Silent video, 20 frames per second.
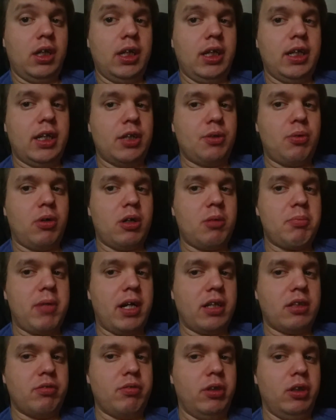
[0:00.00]
Hey guys, welcome
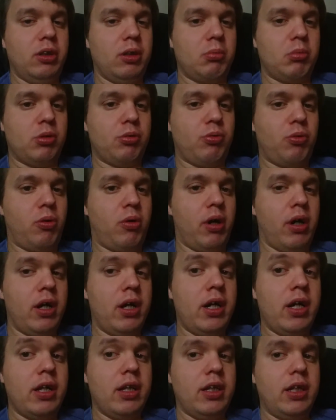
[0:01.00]
back to video number 4.
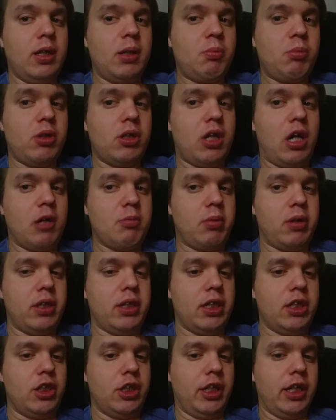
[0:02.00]
Today I'm going to talk
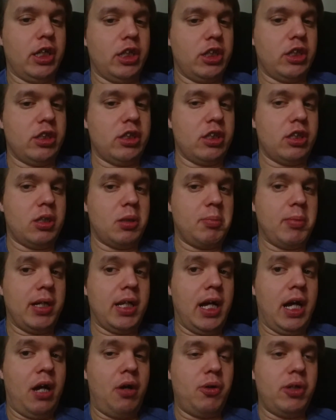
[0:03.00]
about the education system
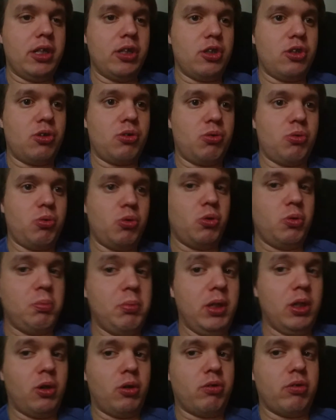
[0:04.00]
and how it screwed
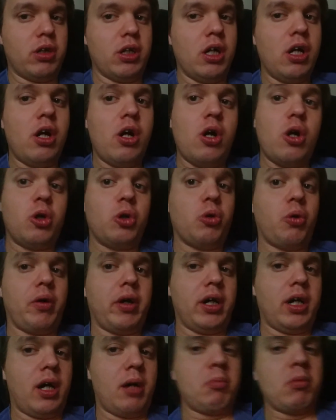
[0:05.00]
me over
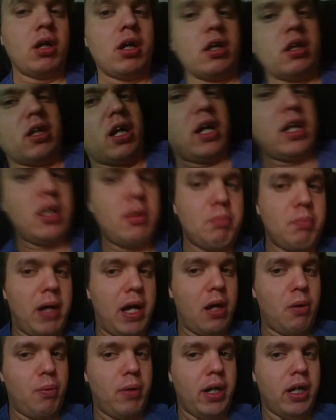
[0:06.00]
growing up. Not in a
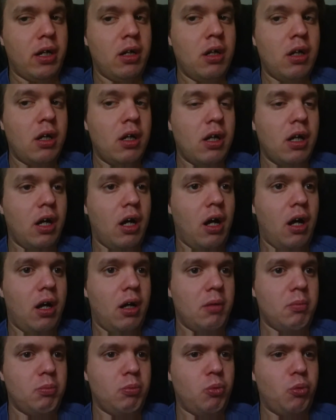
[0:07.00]
bad way.
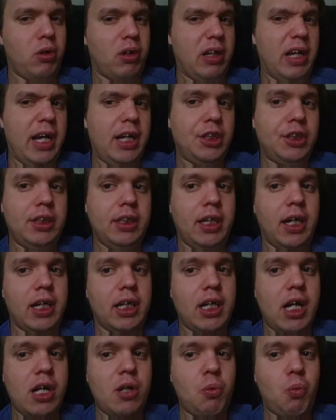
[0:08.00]
Well, actually, yeah,
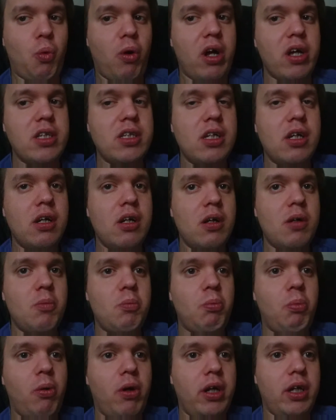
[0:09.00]
it kind of was.
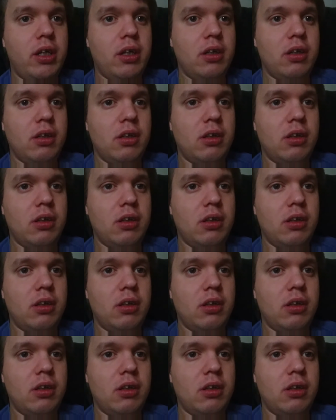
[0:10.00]
But